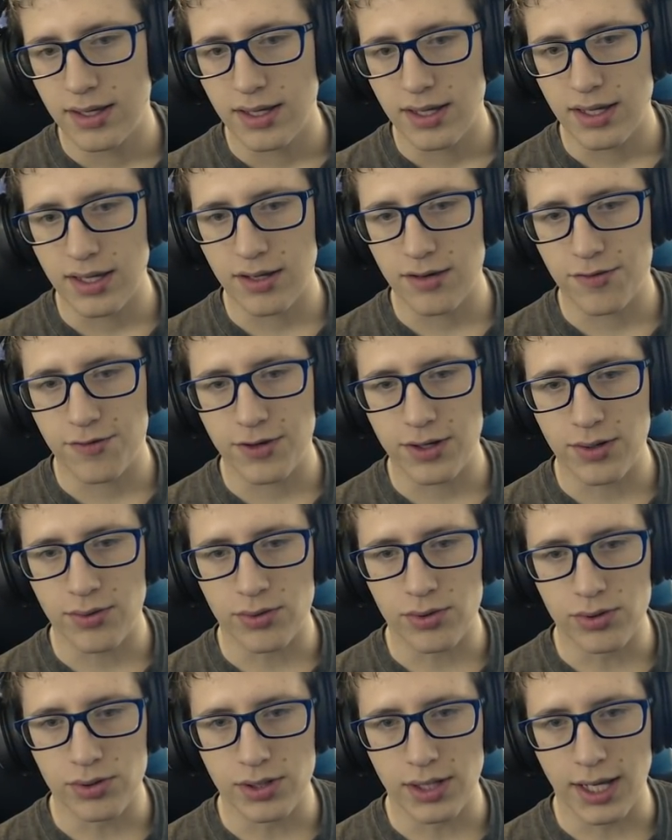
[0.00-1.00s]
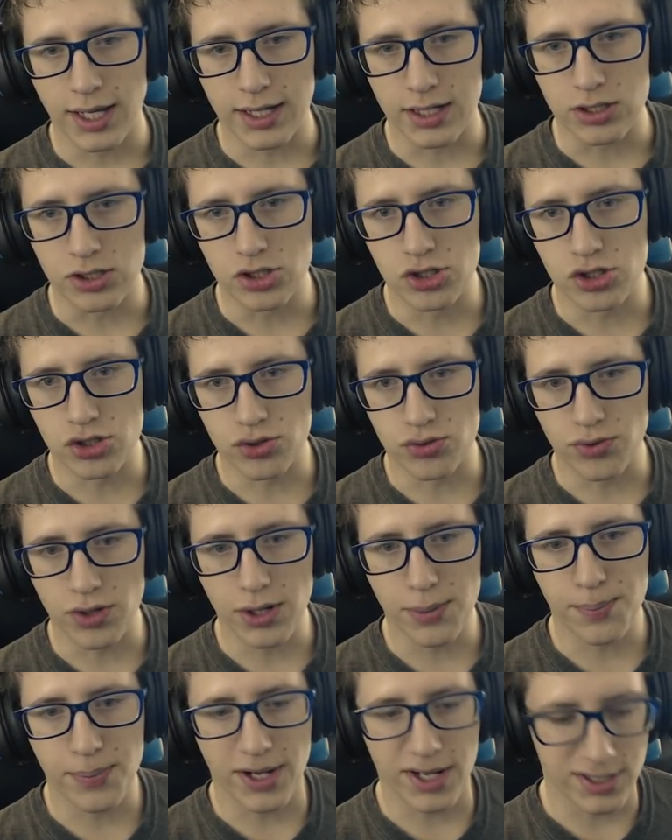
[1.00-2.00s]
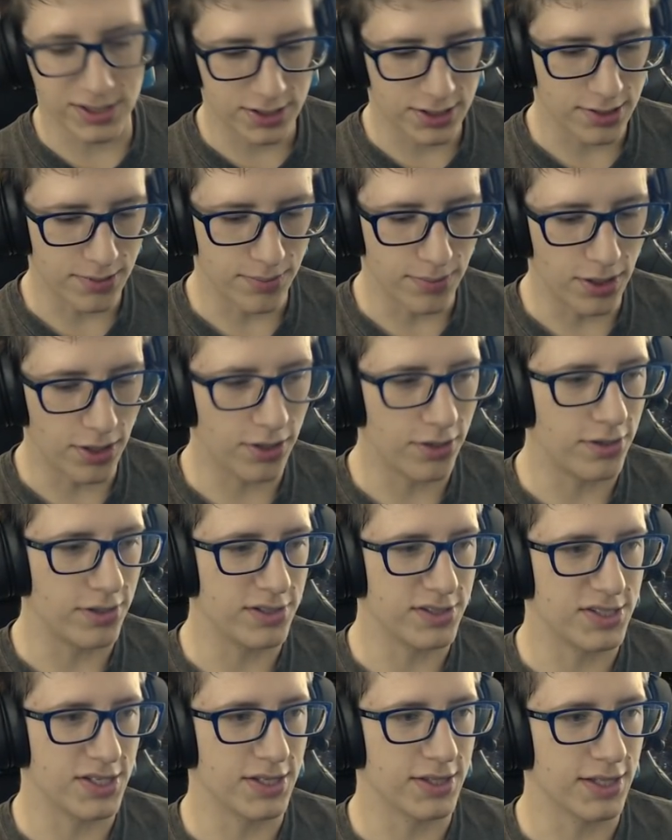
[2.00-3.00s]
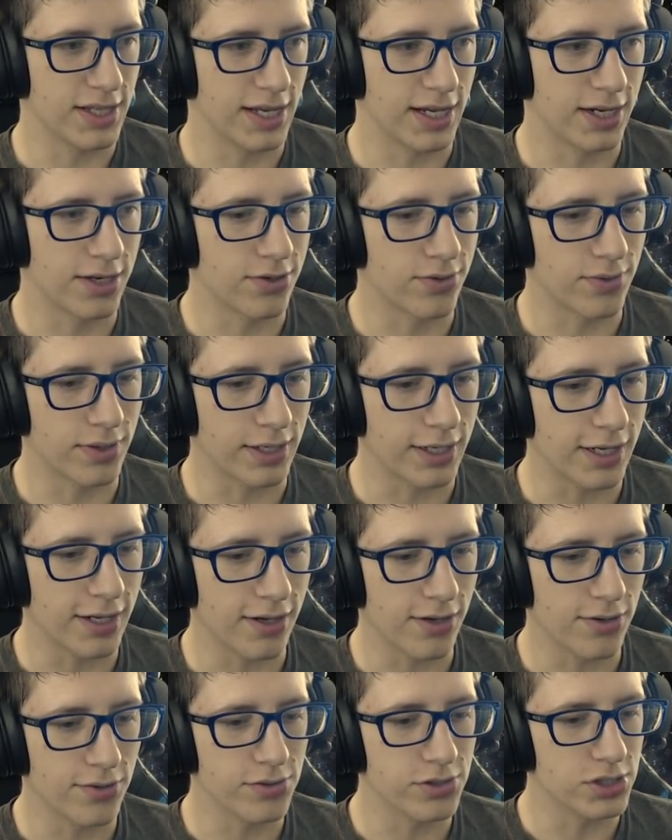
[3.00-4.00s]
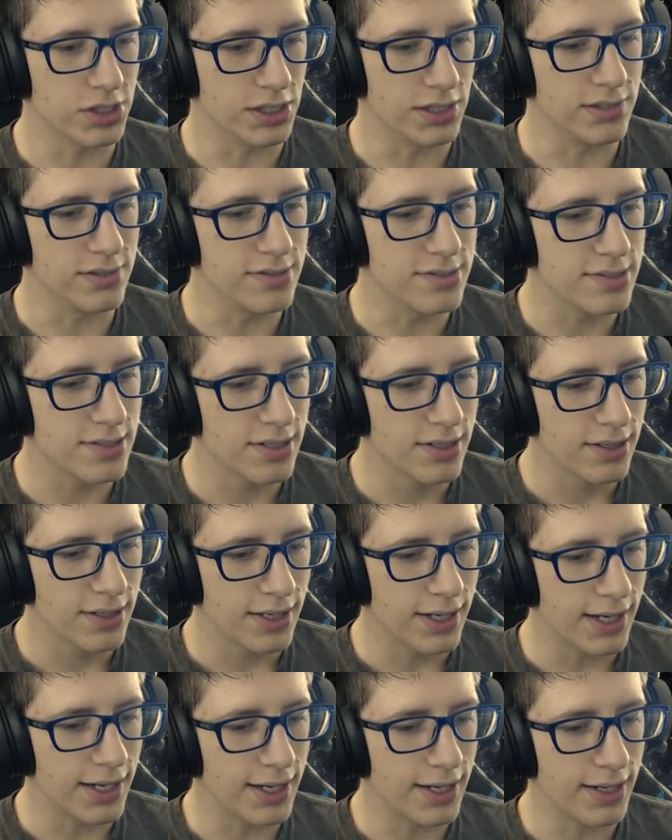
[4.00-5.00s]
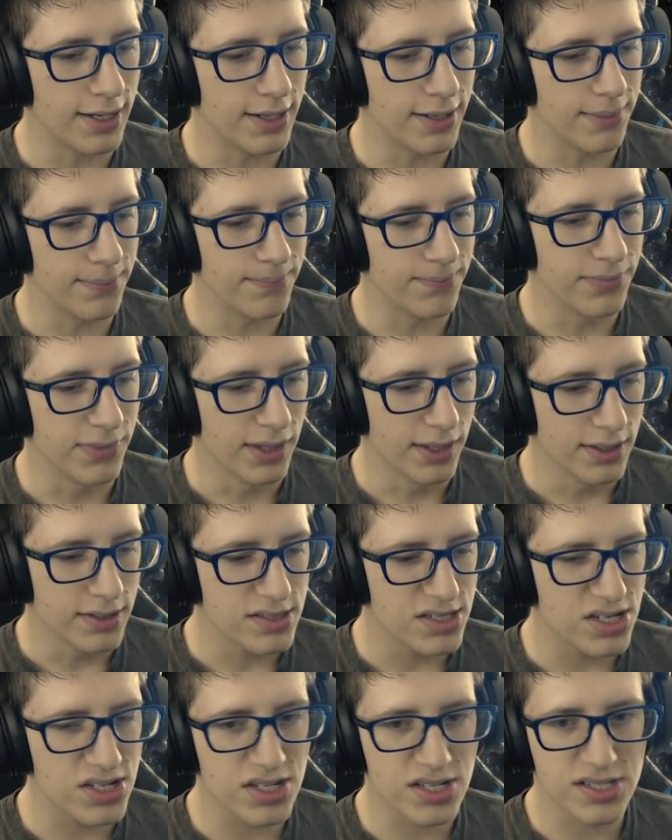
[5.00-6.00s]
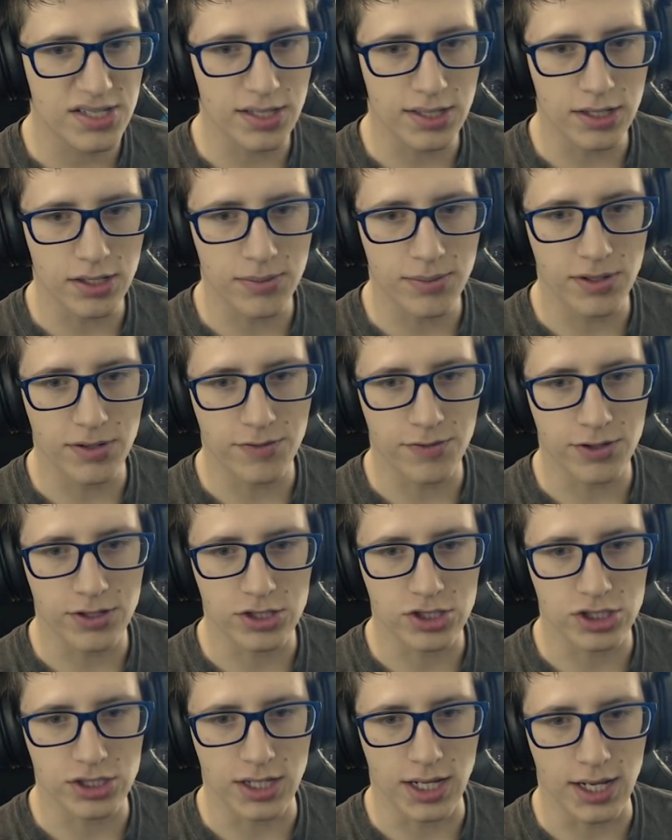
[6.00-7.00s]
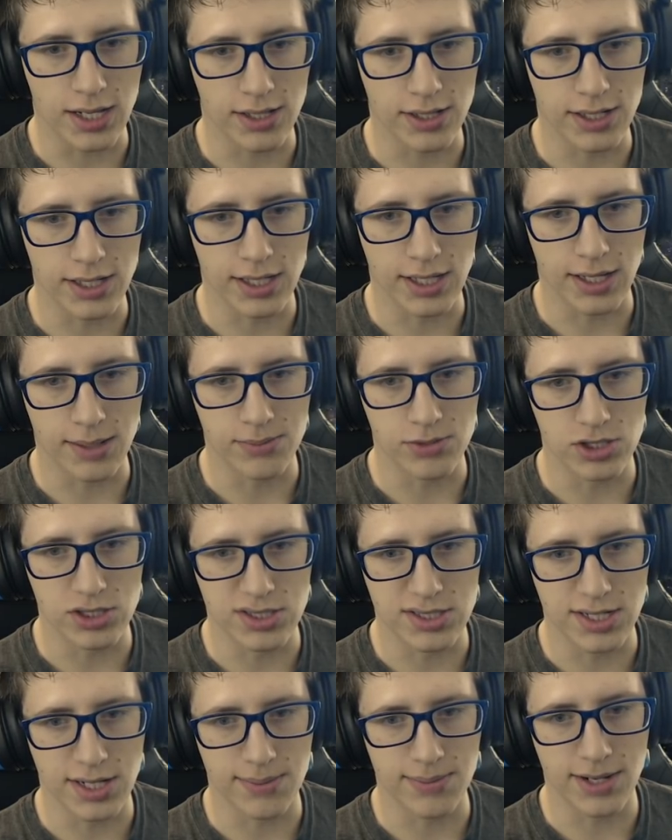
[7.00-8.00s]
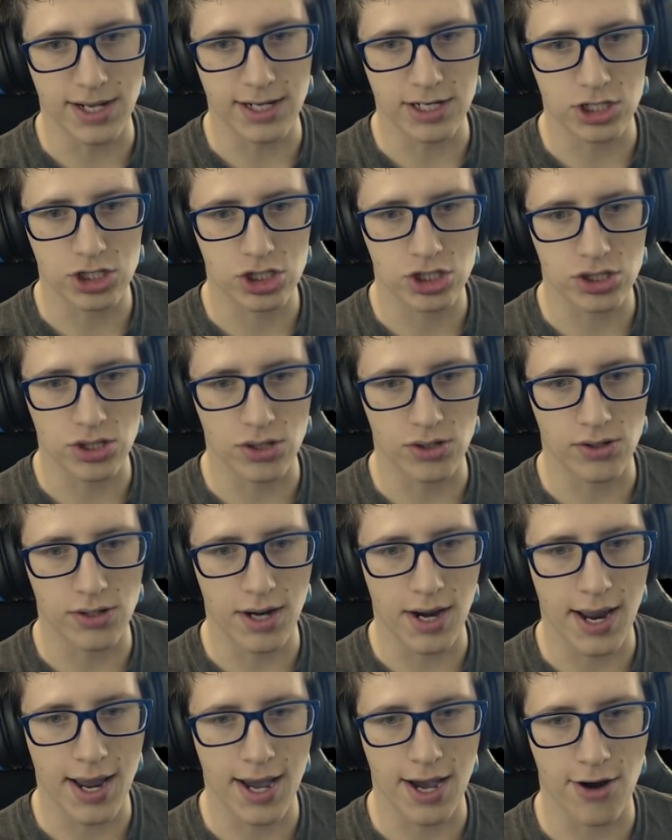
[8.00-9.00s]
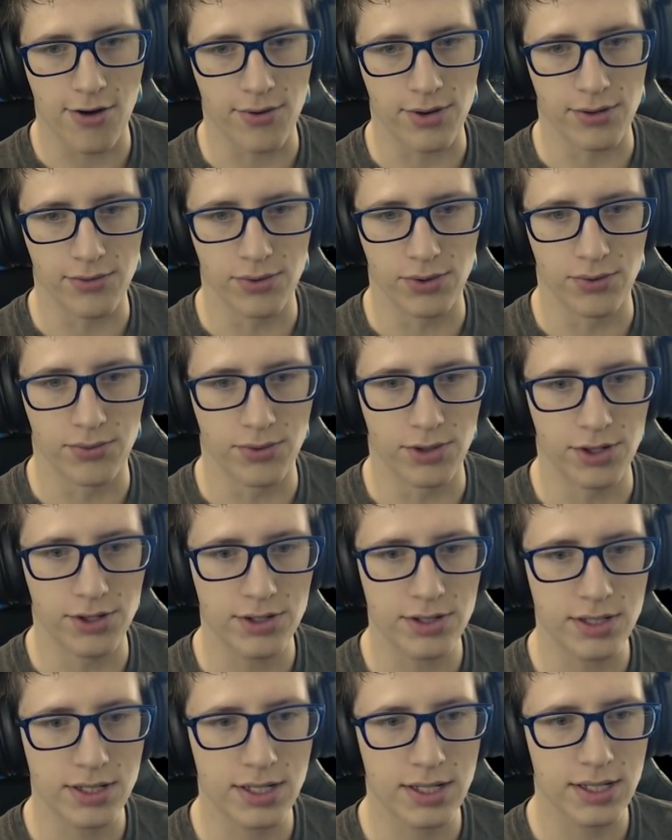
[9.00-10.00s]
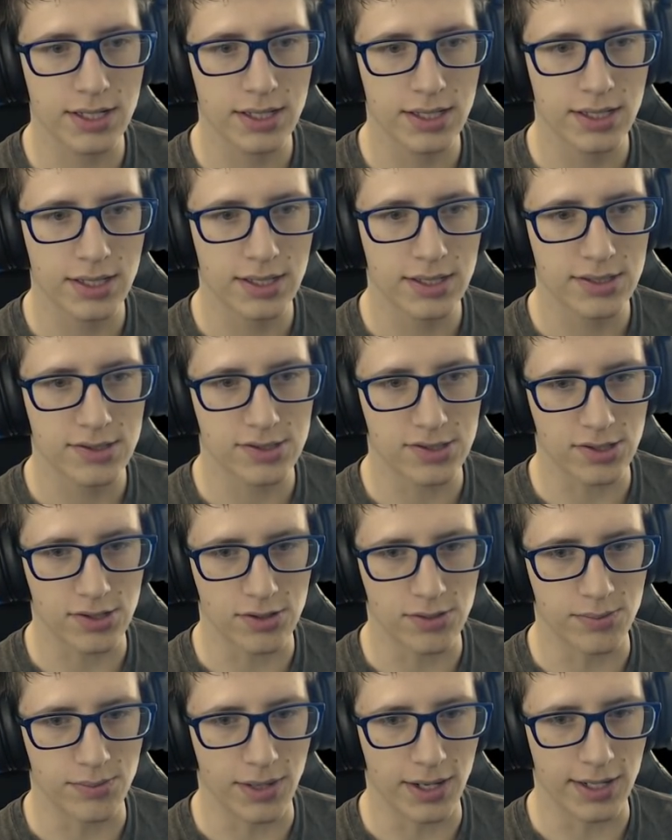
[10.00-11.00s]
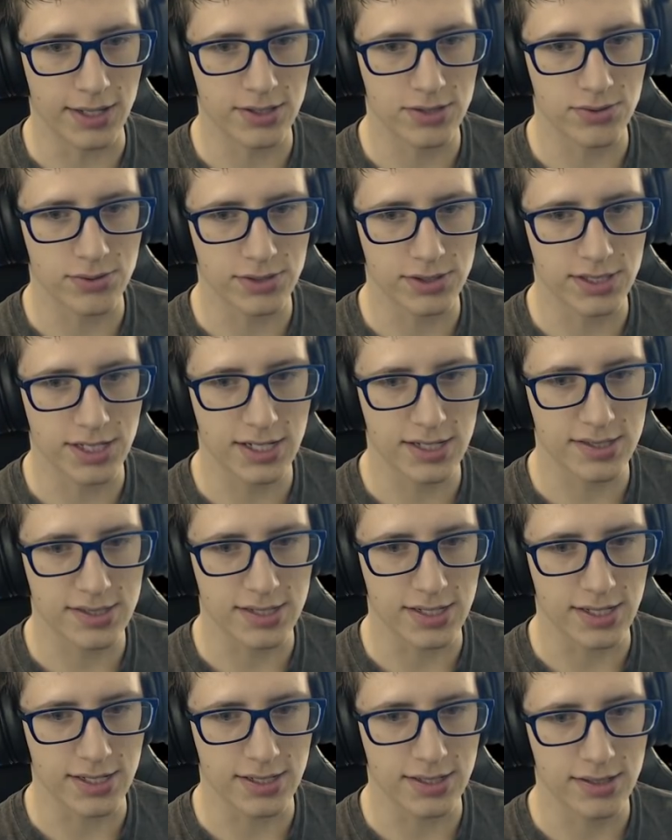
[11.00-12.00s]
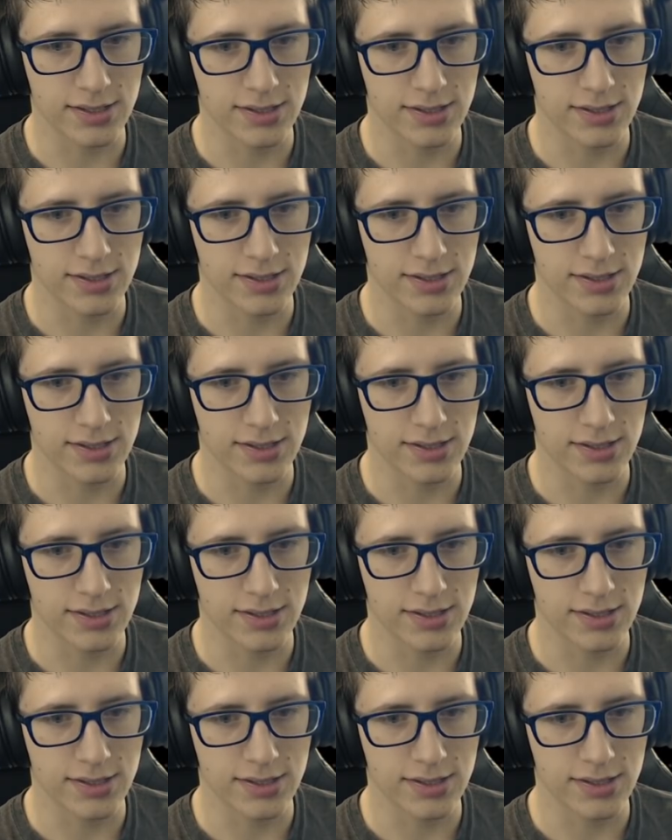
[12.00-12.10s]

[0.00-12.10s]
if it will like drip onto Mars and like create oceans. Um, is just a little bit of functionality. I'm just, I'm not sure how it would work. So might as well test it.